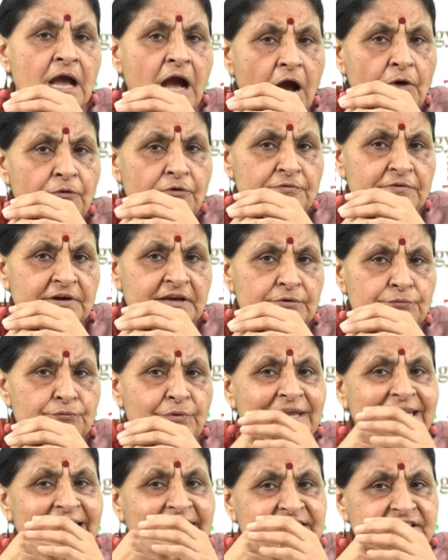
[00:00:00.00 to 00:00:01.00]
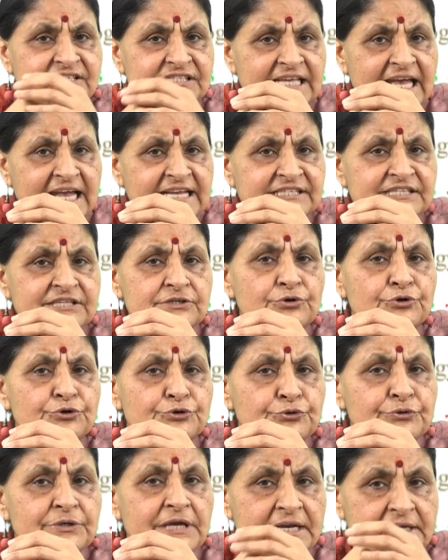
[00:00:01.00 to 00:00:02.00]
However, while exercising or
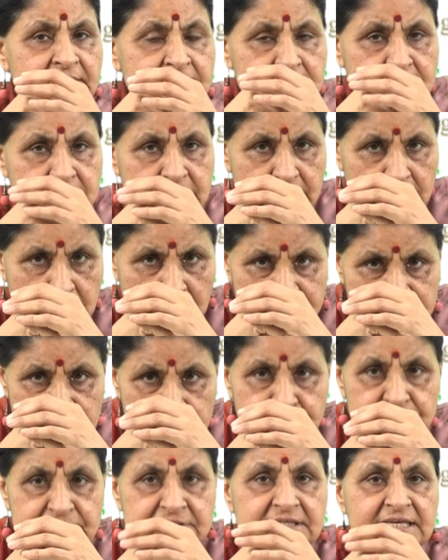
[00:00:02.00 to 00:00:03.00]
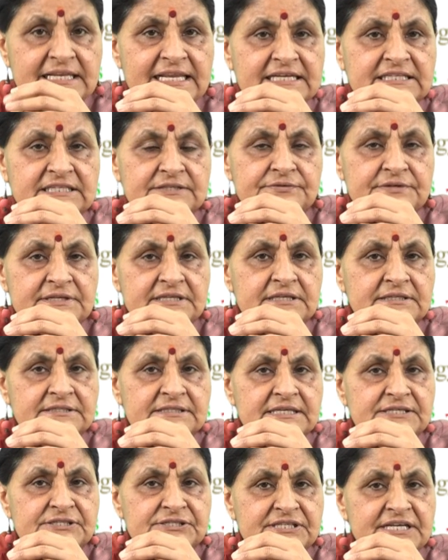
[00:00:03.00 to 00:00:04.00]
doing any other physical activity,
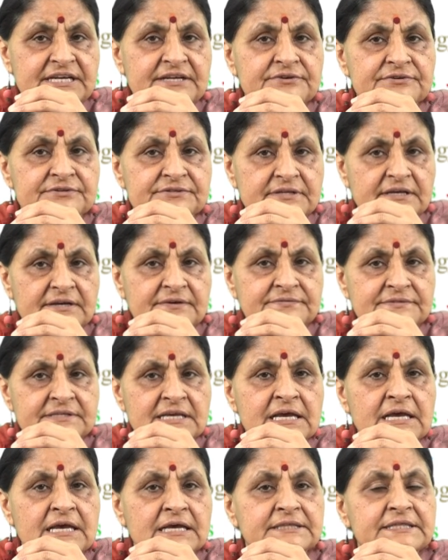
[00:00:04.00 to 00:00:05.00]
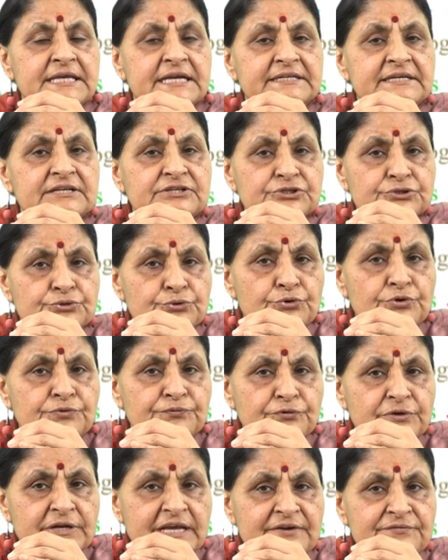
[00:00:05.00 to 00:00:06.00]
sustained reserves that are stored
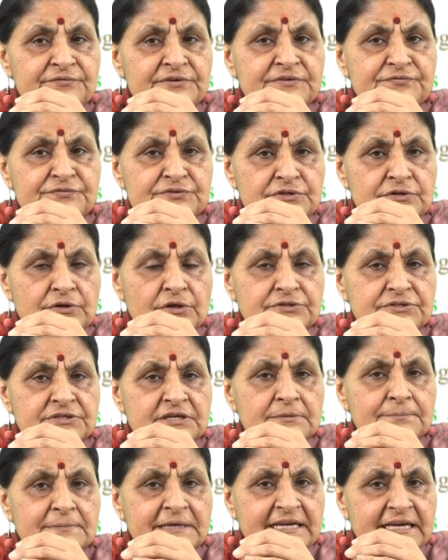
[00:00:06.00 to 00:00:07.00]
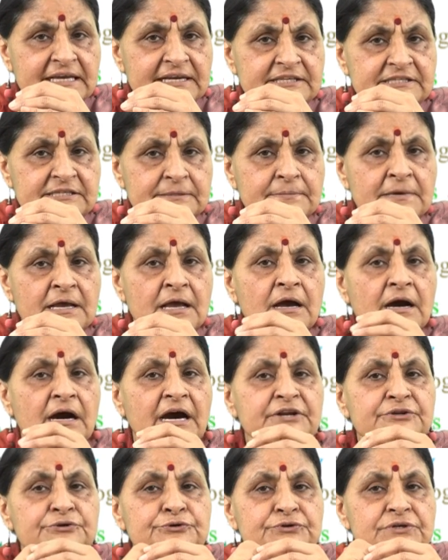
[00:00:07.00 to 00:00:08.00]
for every physiological mechanism
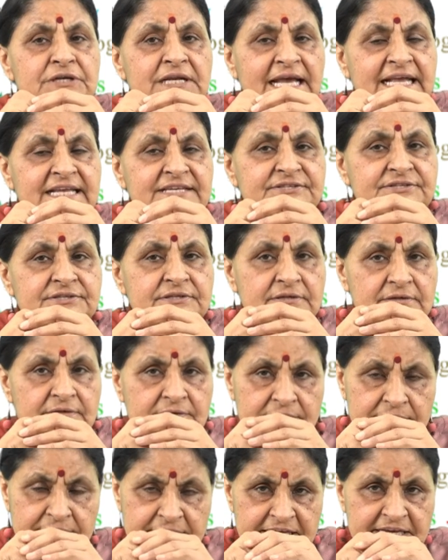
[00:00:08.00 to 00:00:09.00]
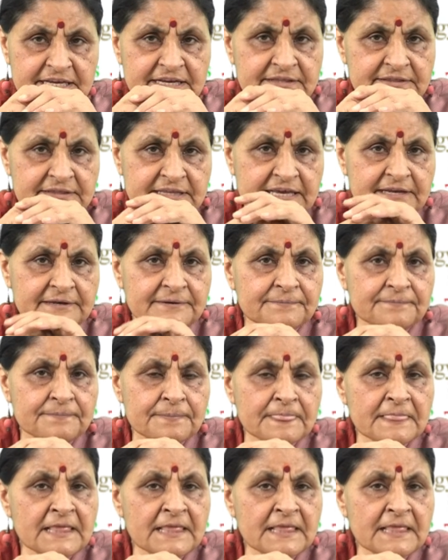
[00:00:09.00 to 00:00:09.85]
are utilized there and then.